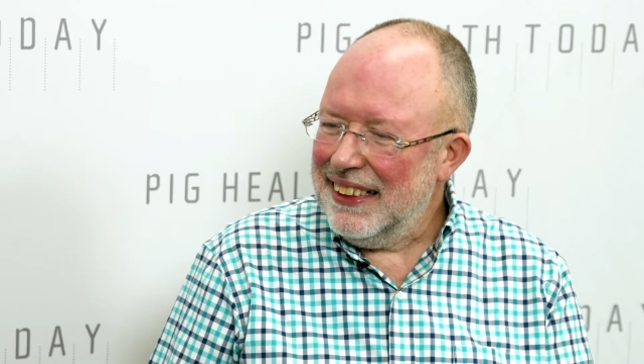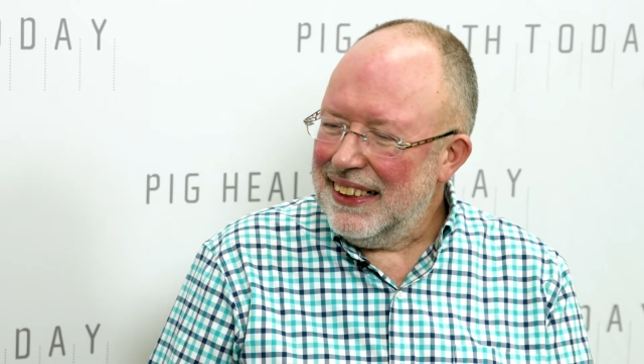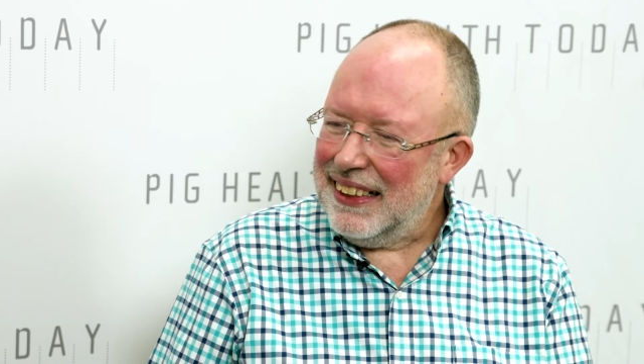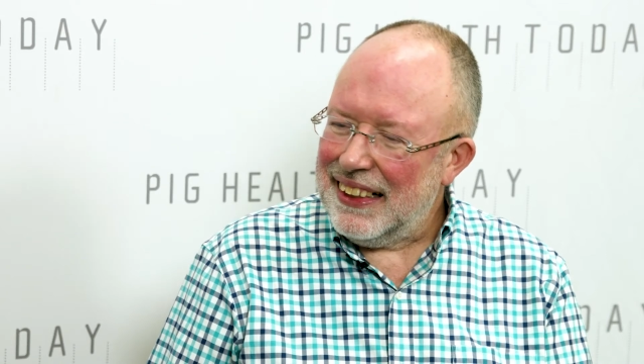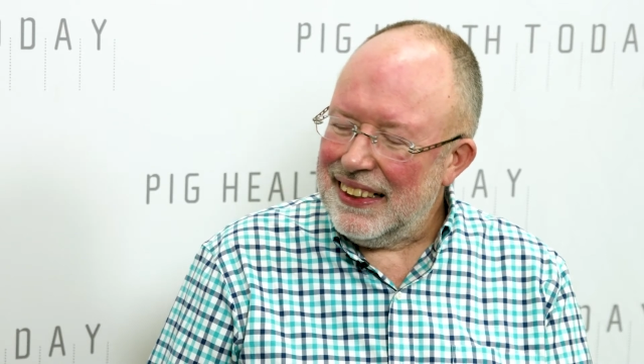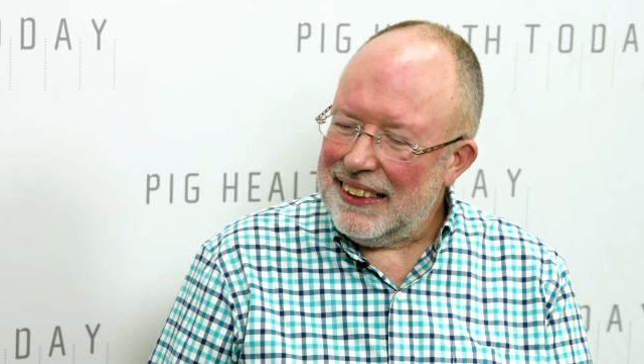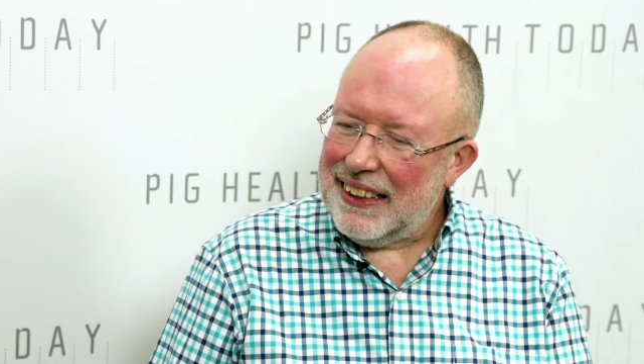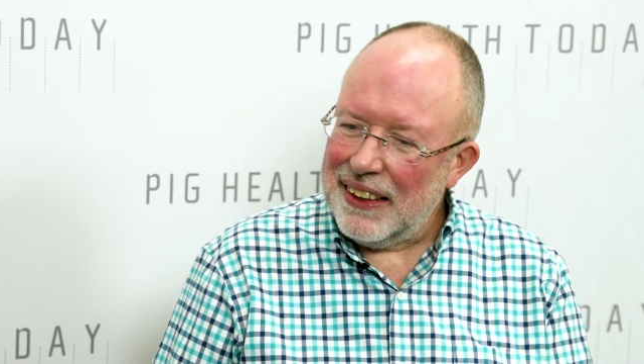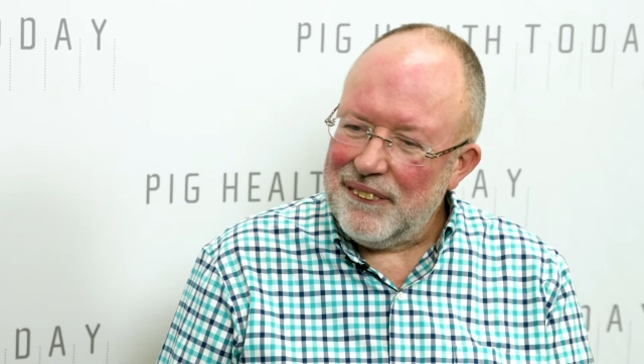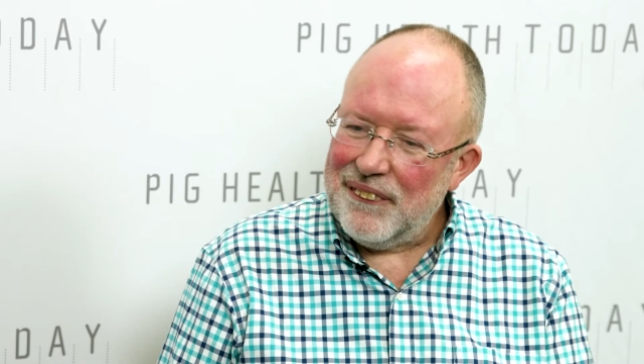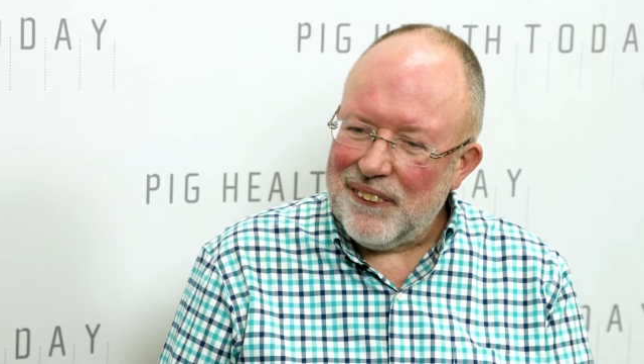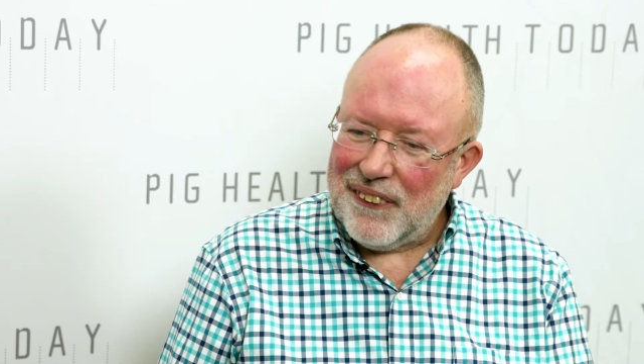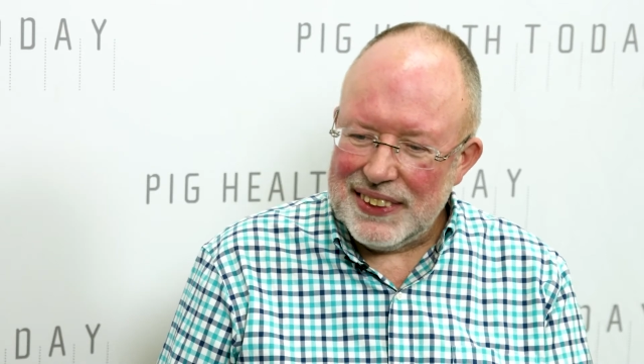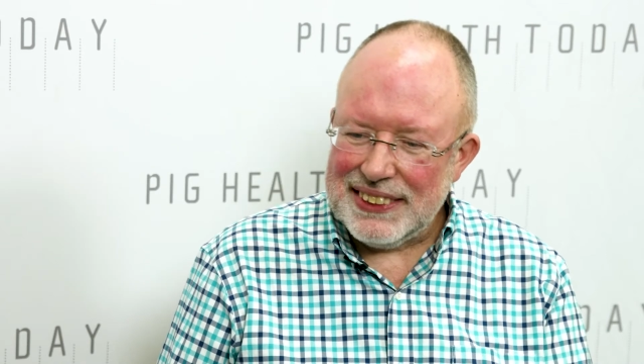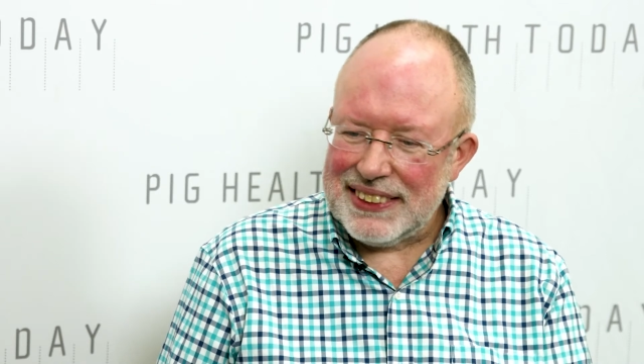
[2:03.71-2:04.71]

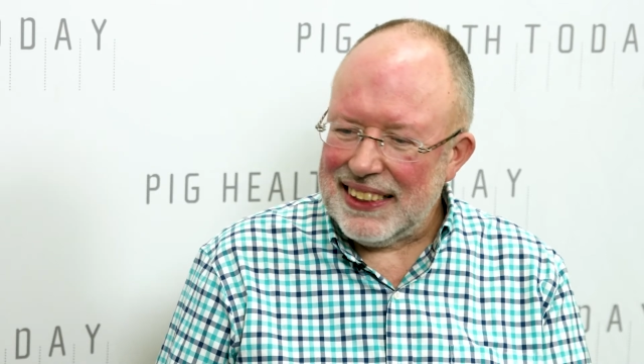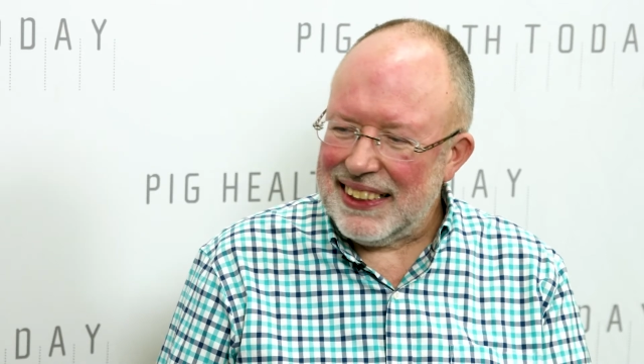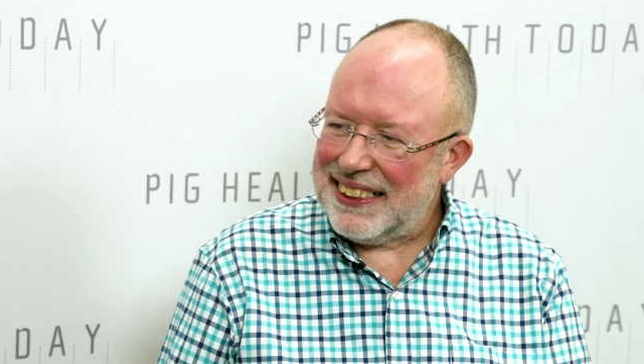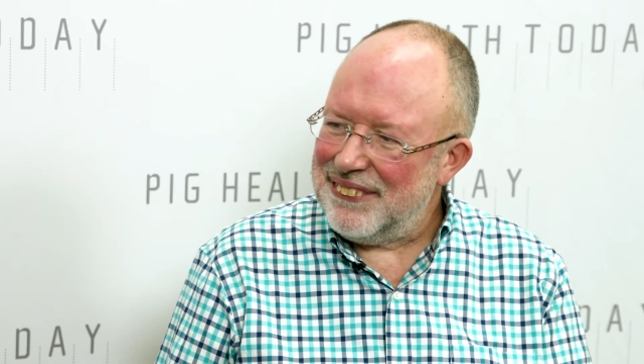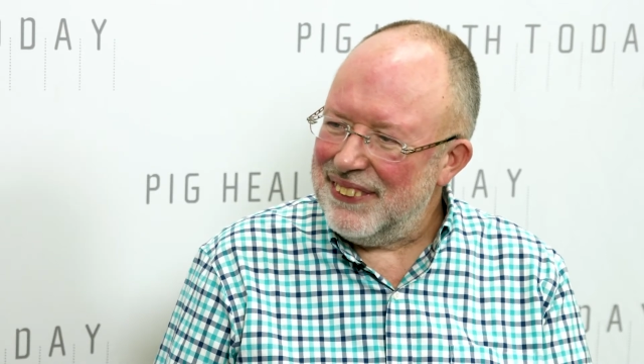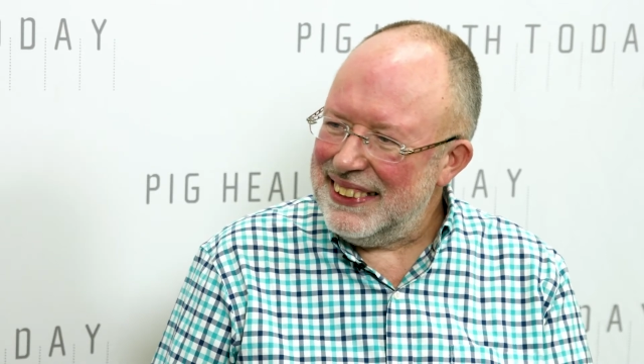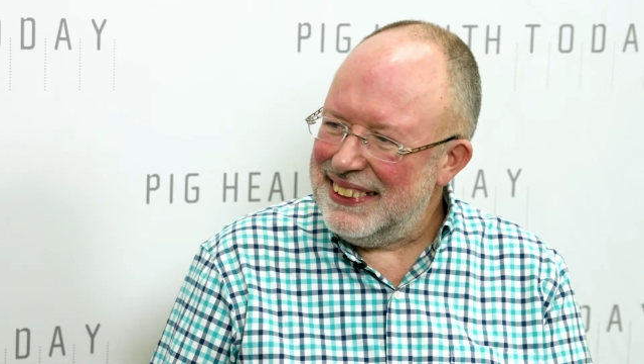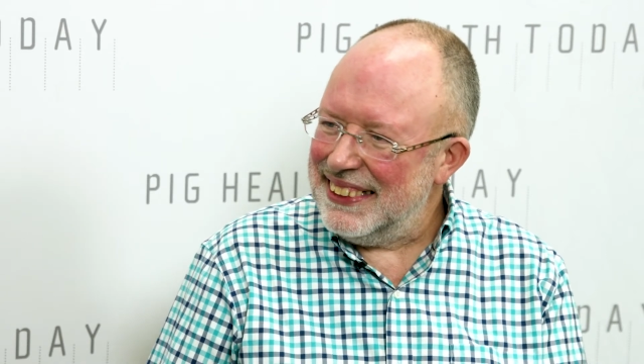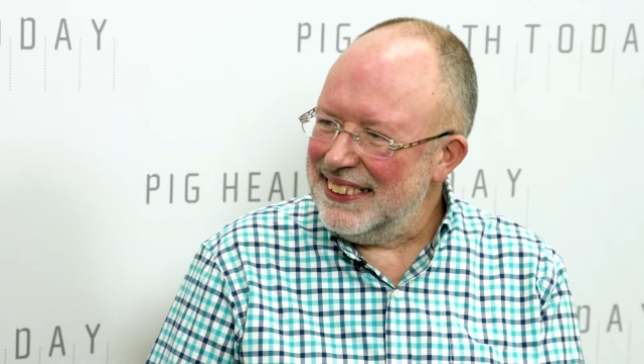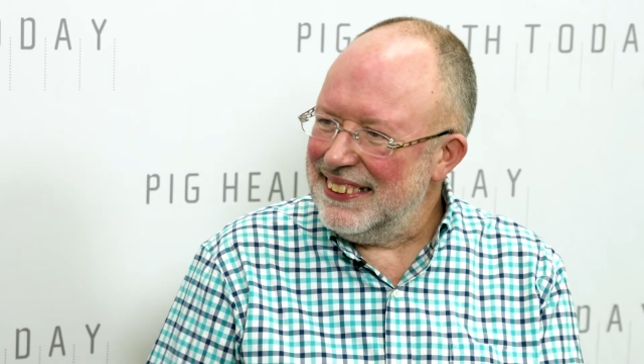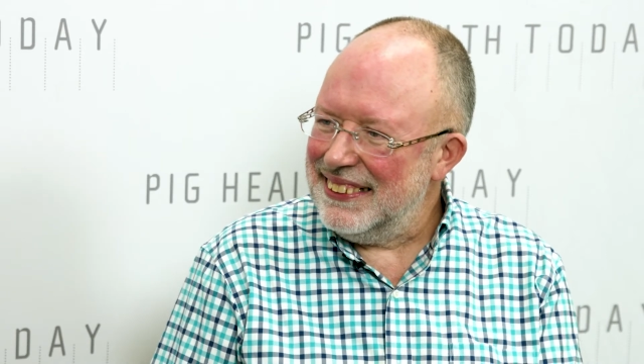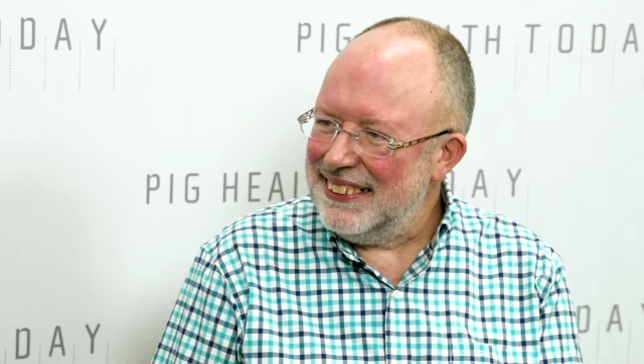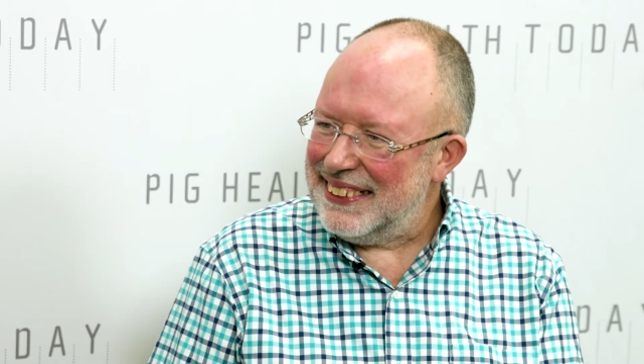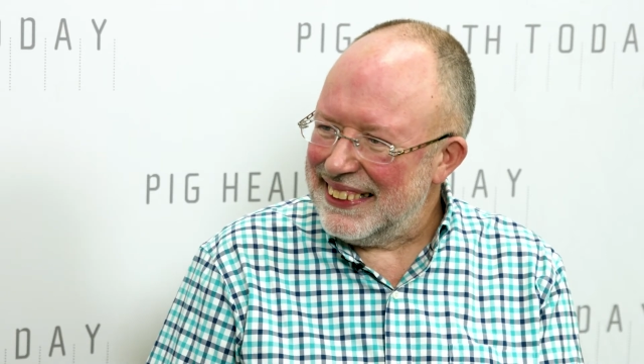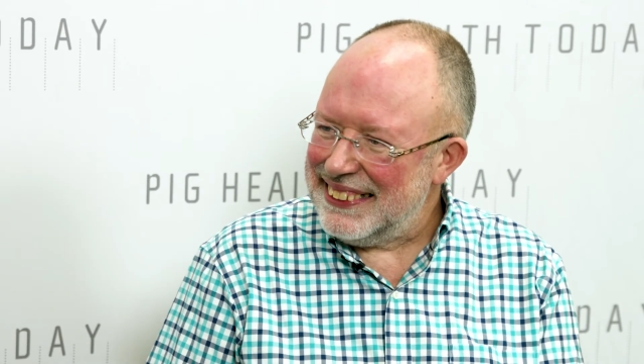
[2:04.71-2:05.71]
Unfortunately, we
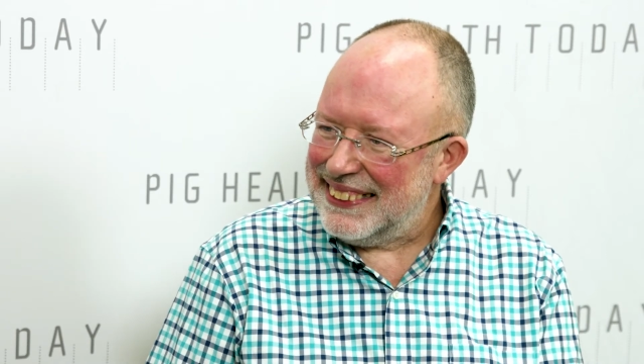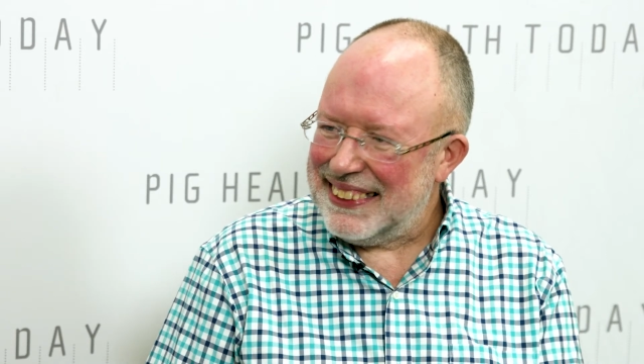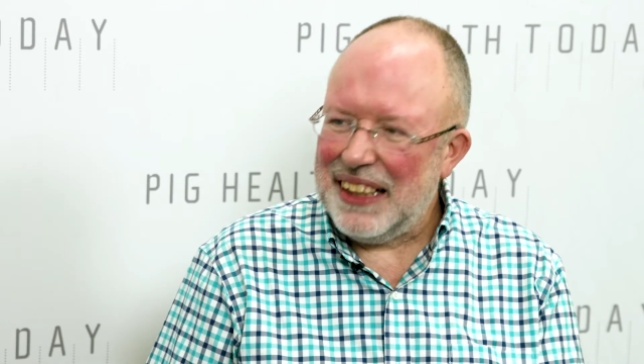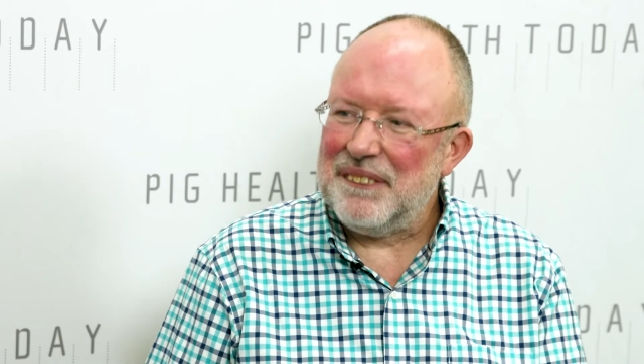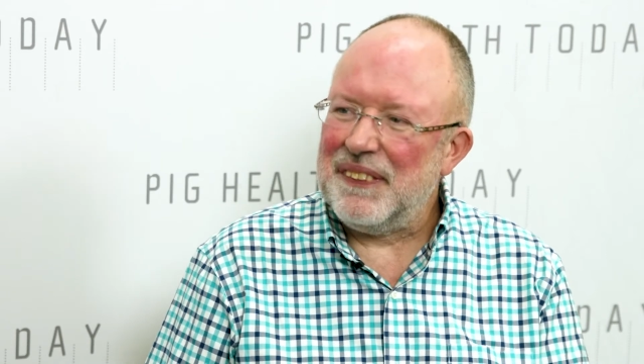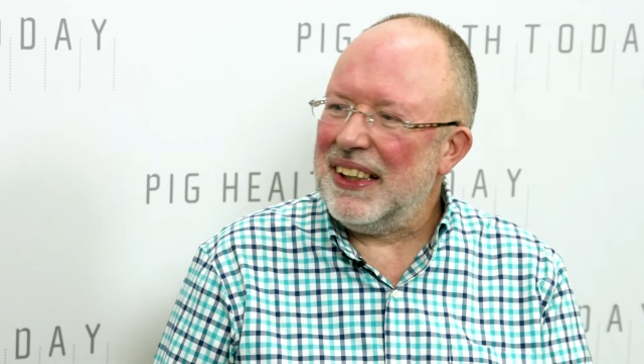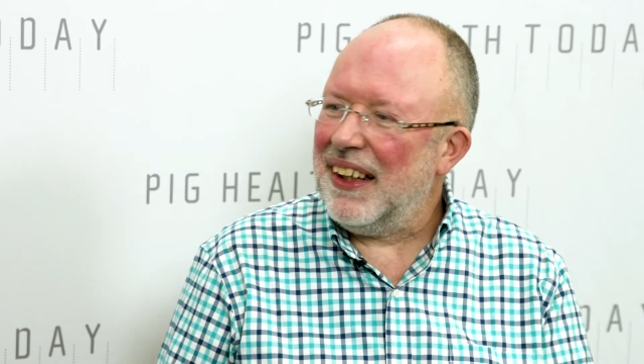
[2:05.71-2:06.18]
didn't examine